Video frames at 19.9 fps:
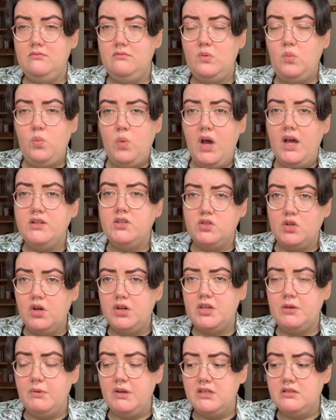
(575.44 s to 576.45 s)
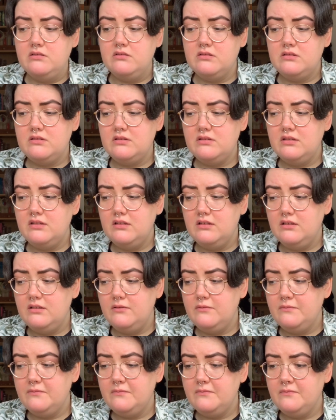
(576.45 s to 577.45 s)
Word documents
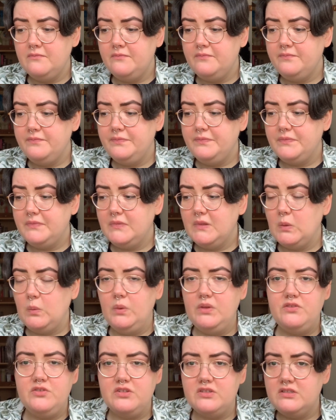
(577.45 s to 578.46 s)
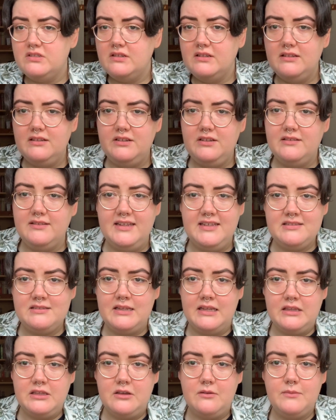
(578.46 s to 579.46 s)
with just
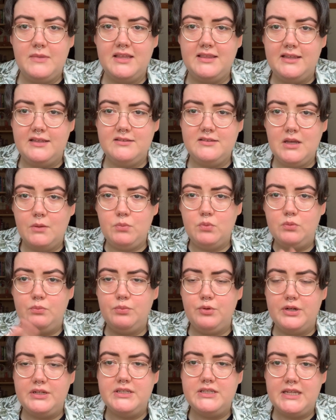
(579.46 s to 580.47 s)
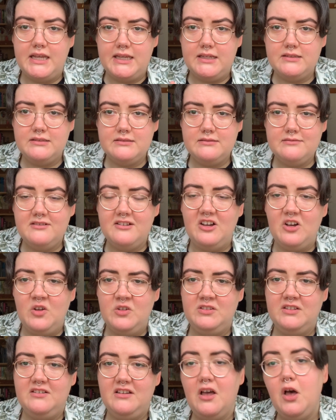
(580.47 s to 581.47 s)
listing them and then double printing
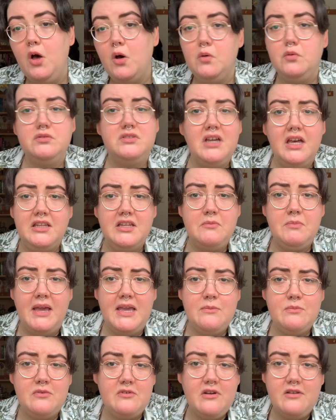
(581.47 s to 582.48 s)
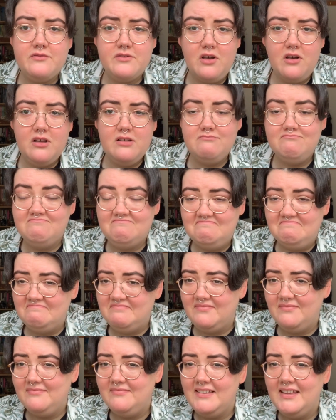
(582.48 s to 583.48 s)
on old coloured paper I've got,
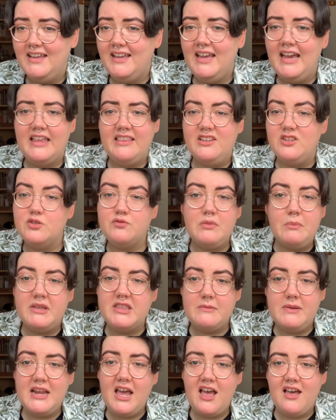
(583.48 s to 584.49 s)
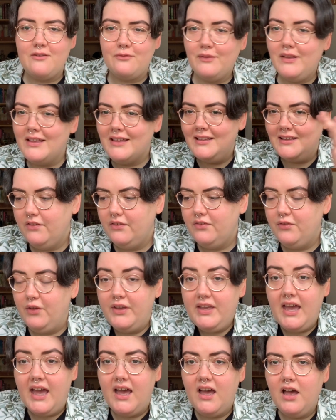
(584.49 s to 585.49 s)
and then just ripping them in half. So
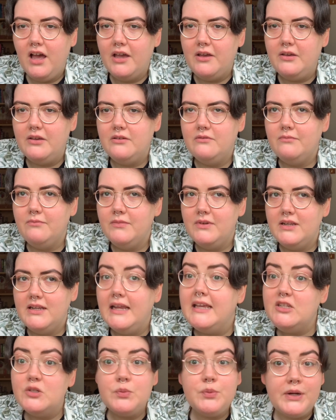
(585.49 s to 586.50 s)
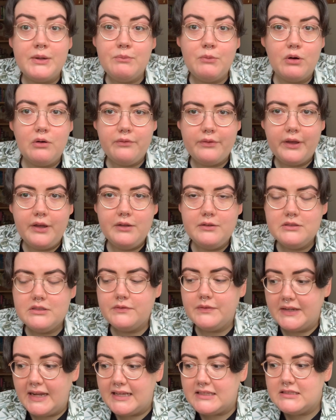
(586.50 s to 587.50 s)
yeah, I need to print more of those
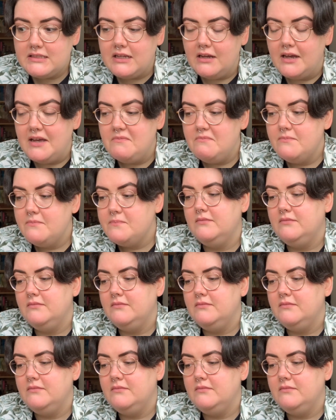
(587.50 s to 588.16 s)
for next time.